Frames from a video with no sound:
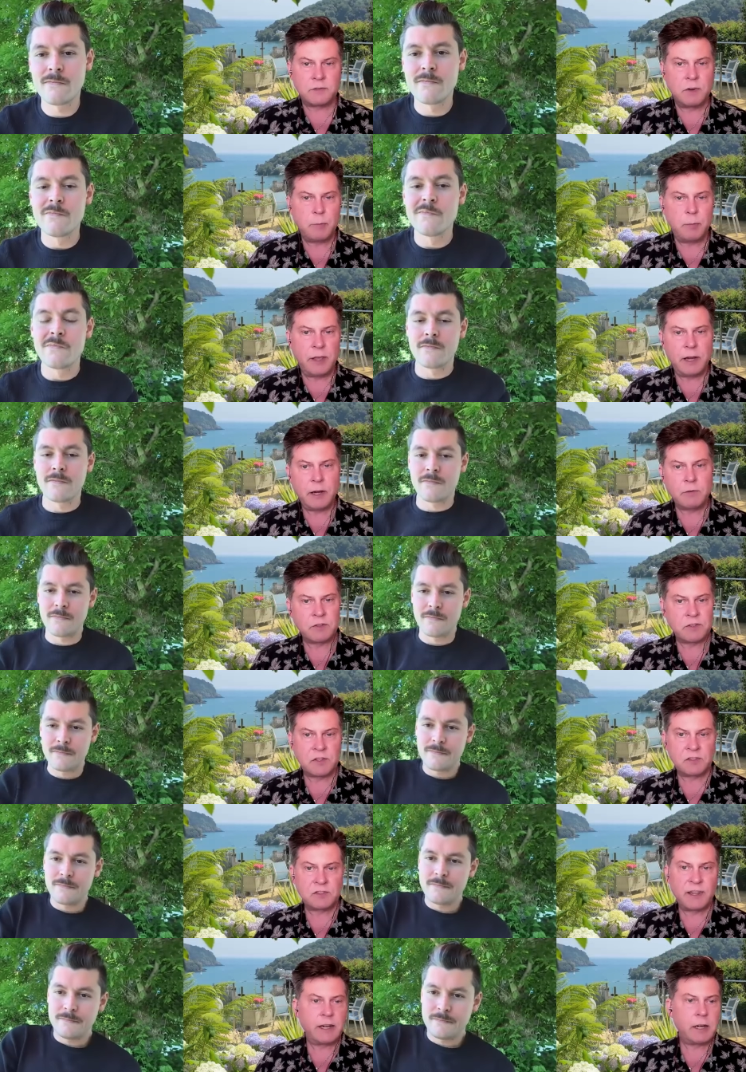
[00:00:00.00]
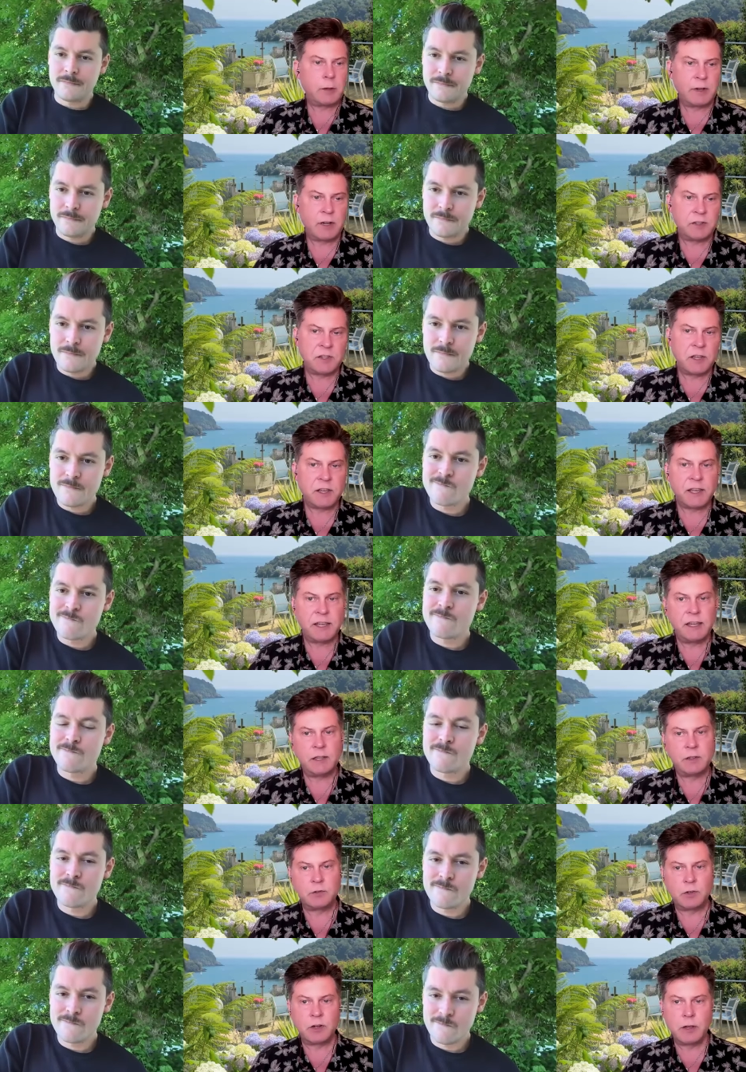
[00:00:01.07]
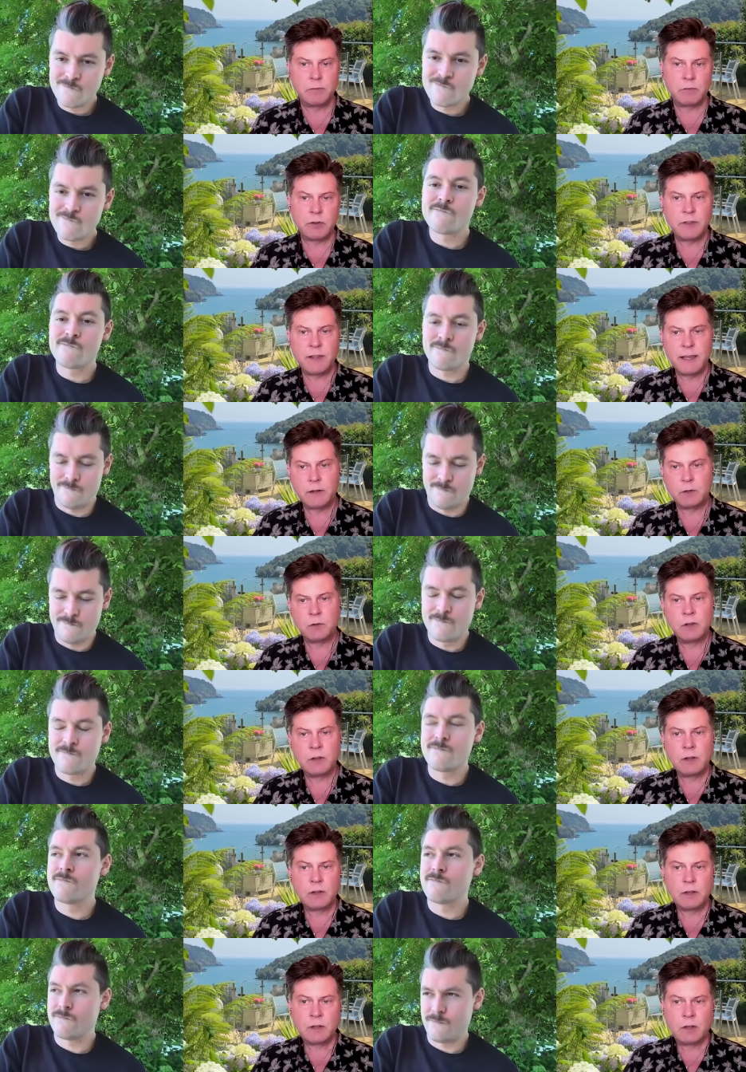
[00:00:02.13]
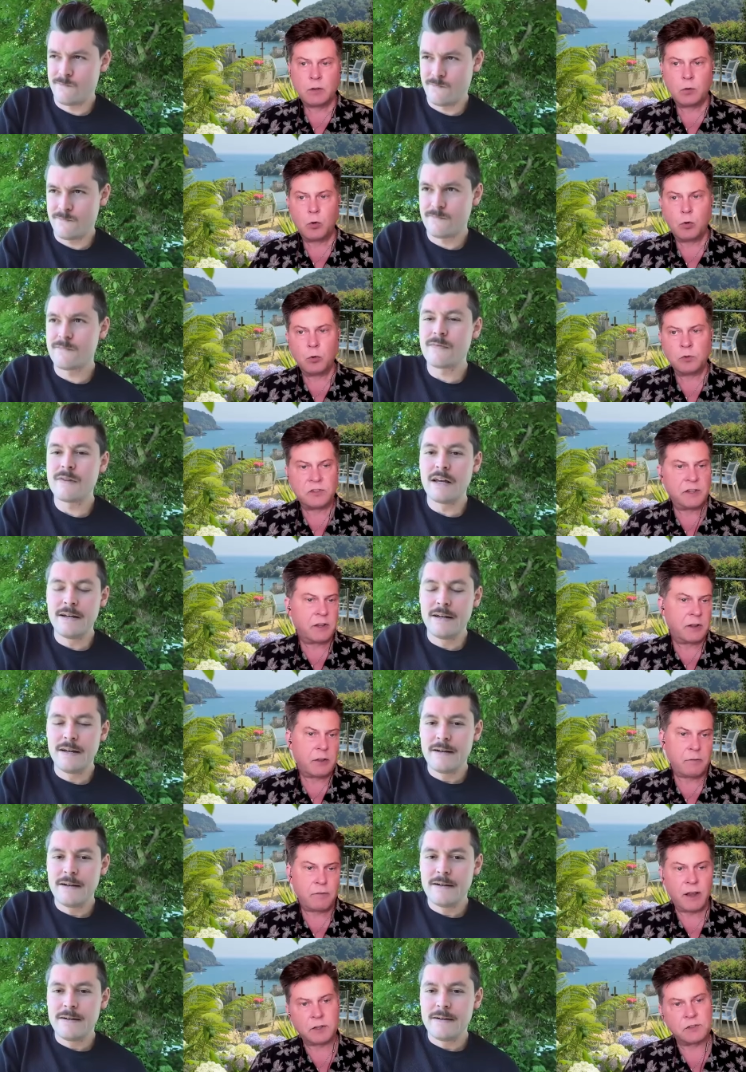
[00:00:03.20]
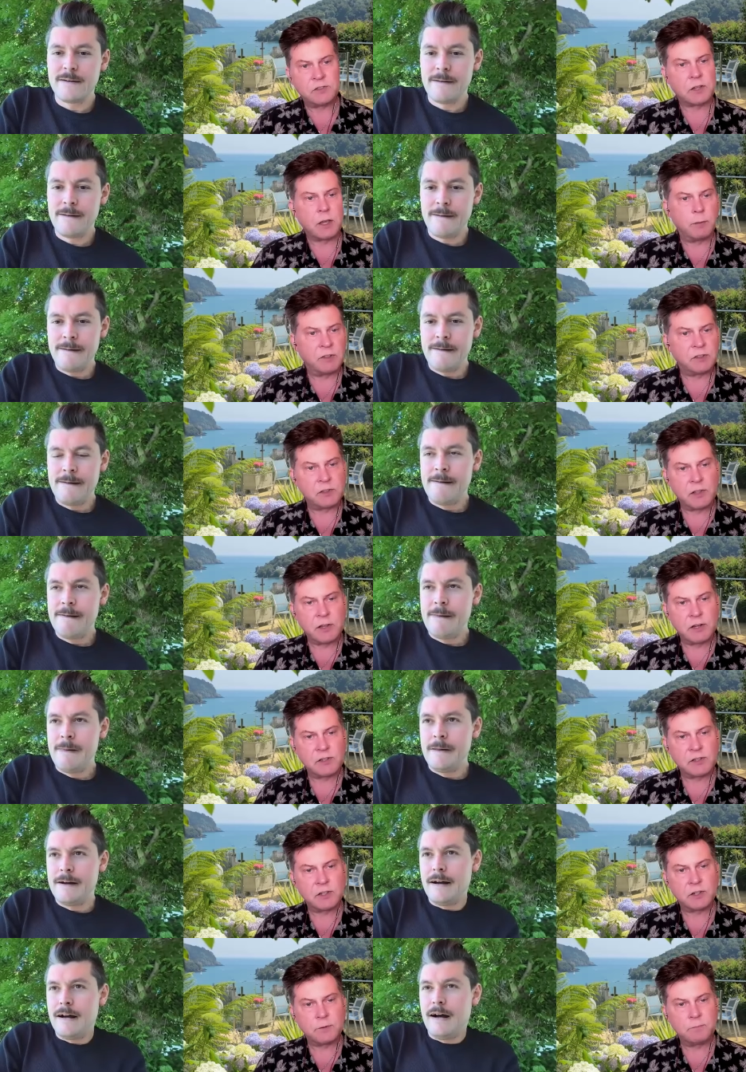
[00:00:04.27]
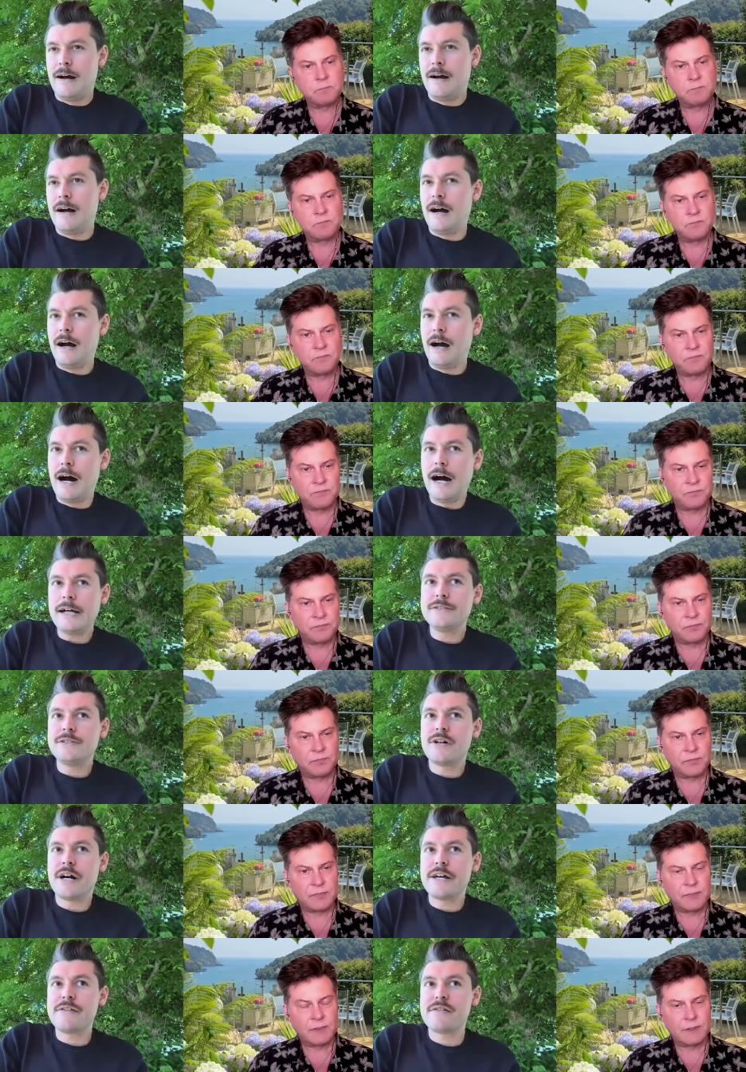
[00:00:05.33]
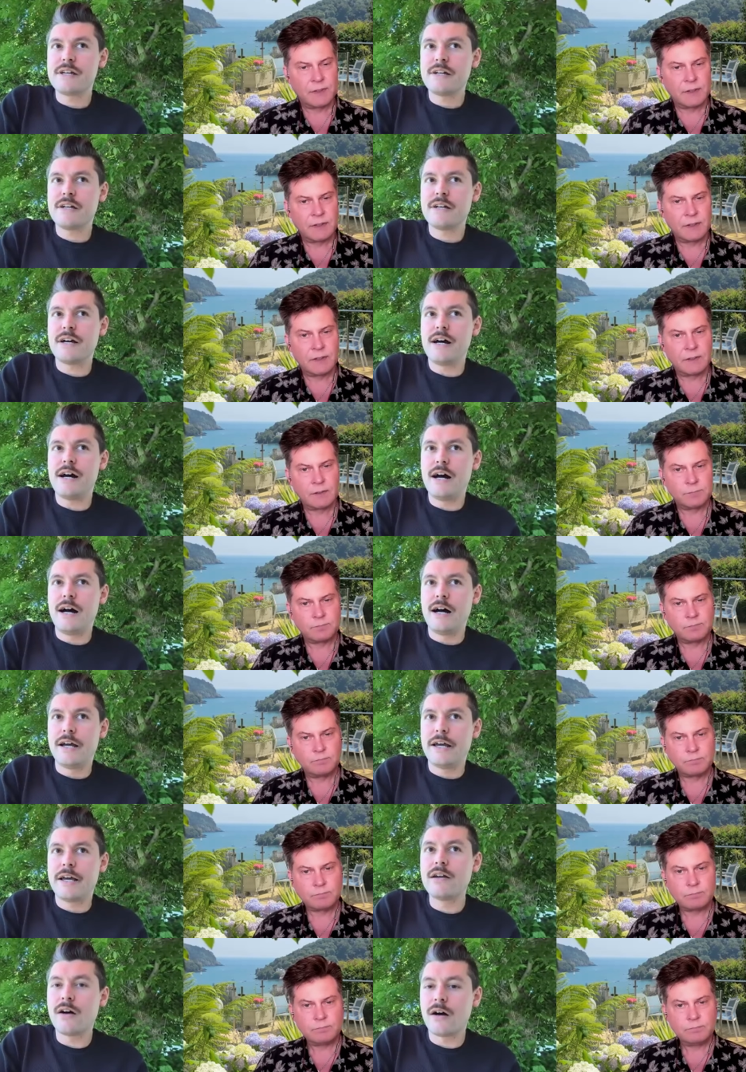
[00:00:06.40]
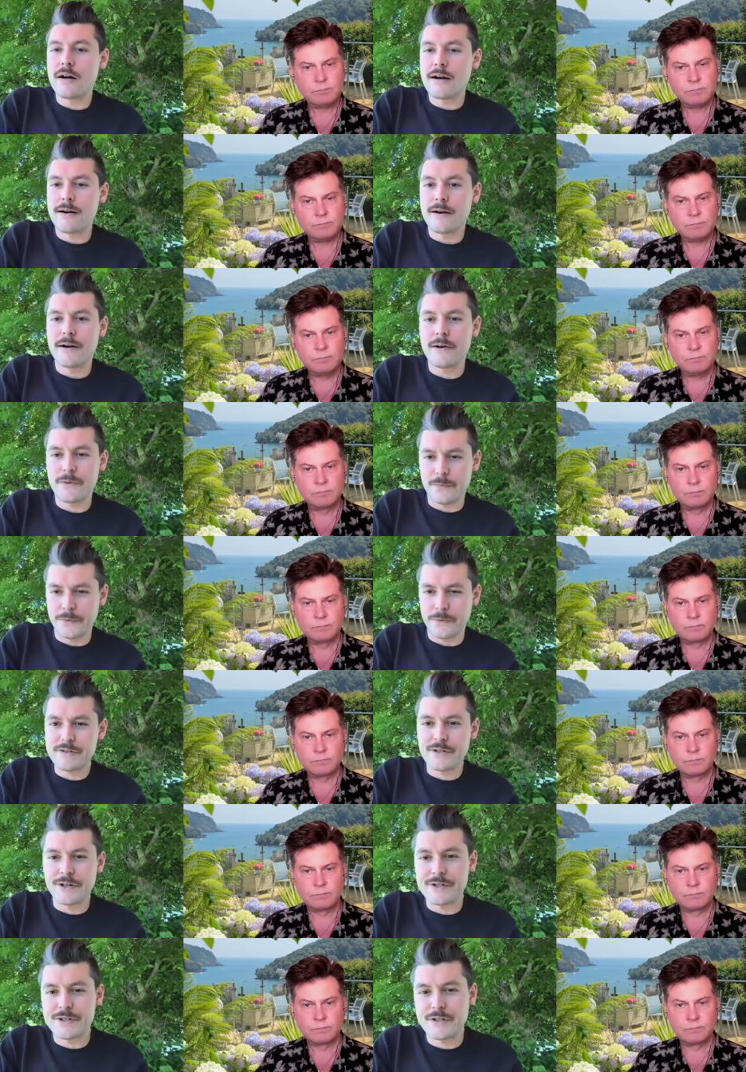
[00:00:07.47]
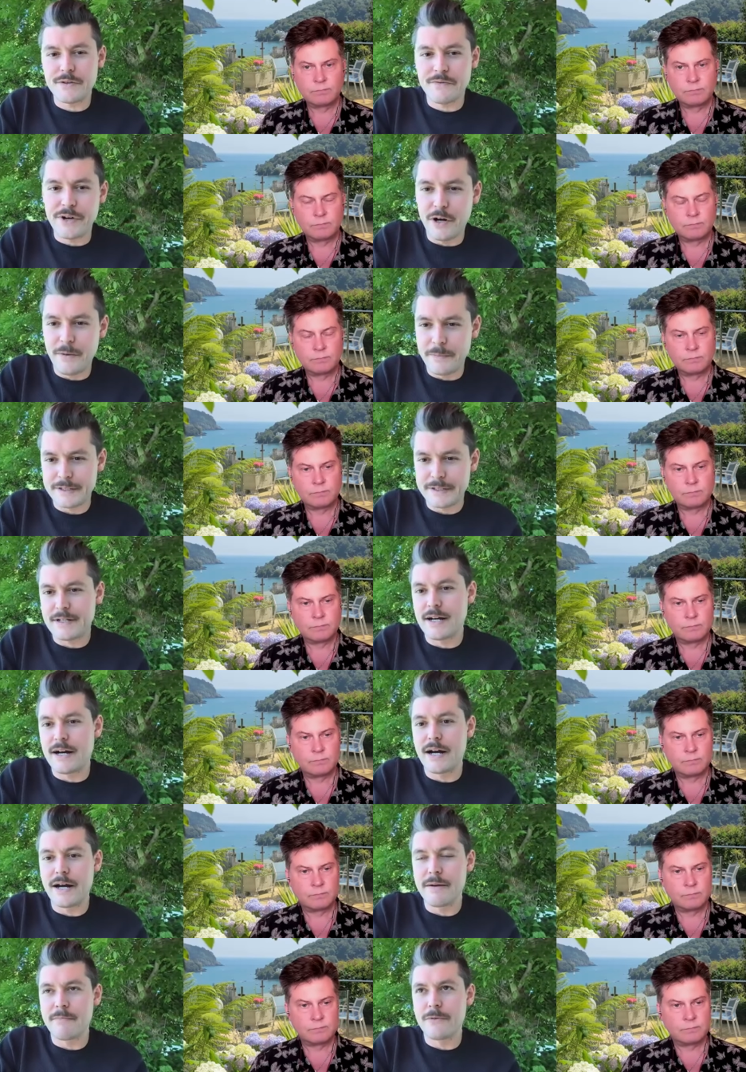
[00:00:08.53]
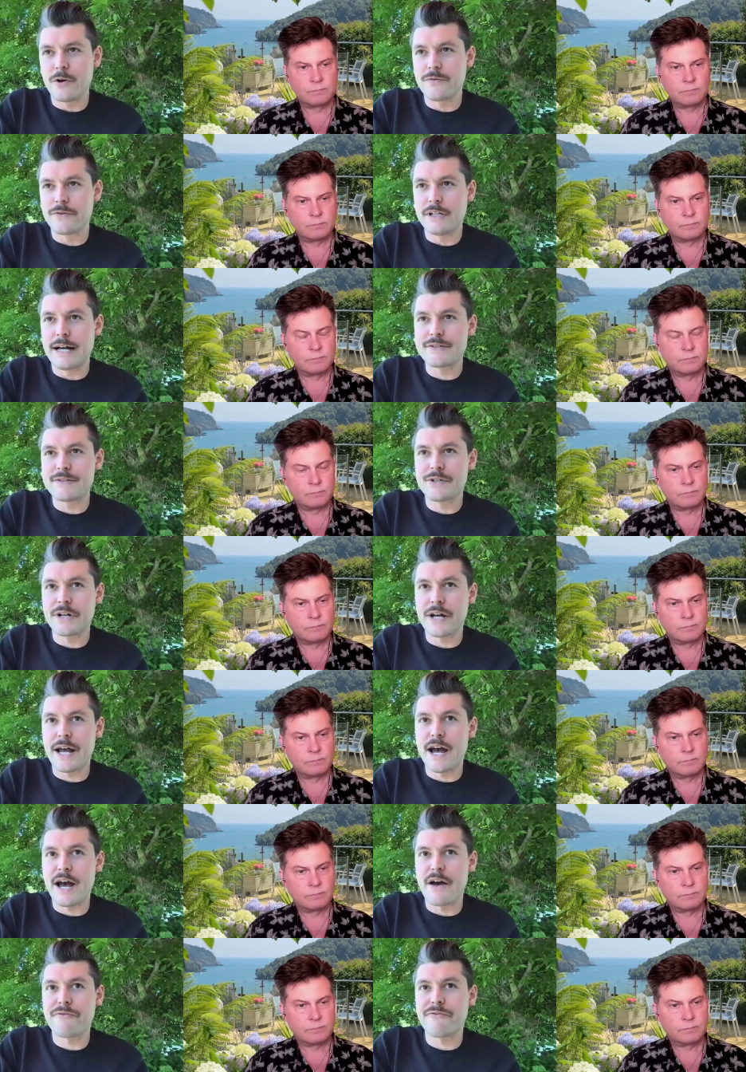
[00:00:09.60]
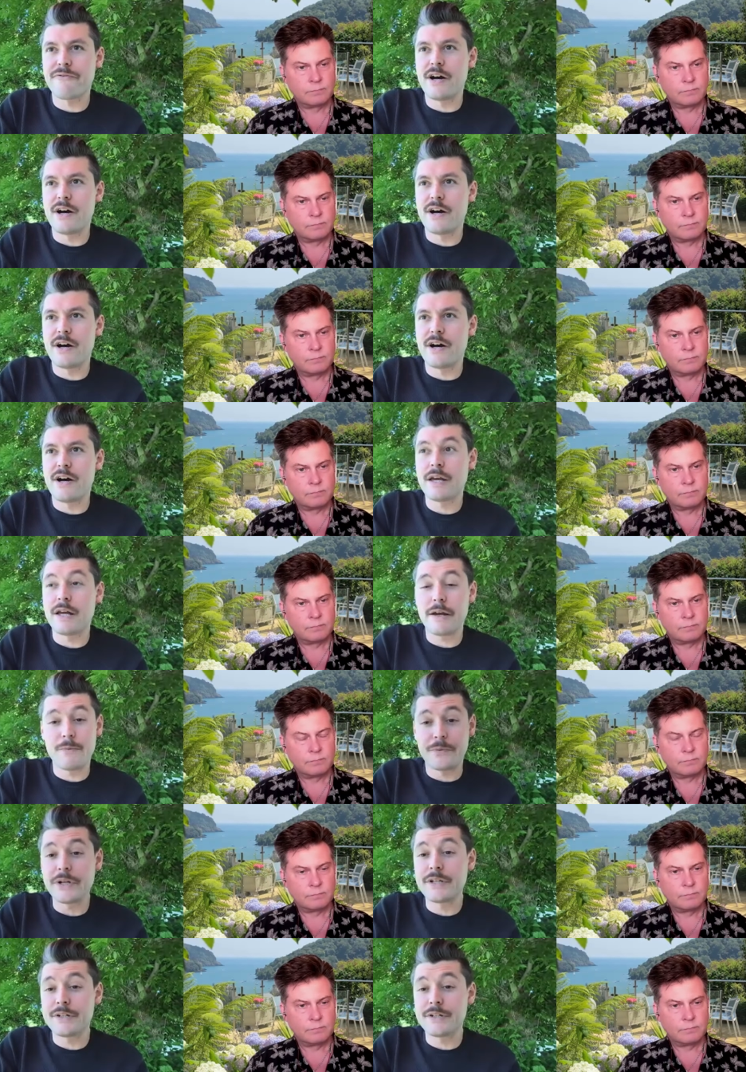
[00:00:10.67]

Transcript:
Speaker 1: repair and sustainability a key driver in that, or did other factors come into the decision?
Speaker 2: I, you know, I think uh, in our research and development time over the last year and a half, um, it, it, really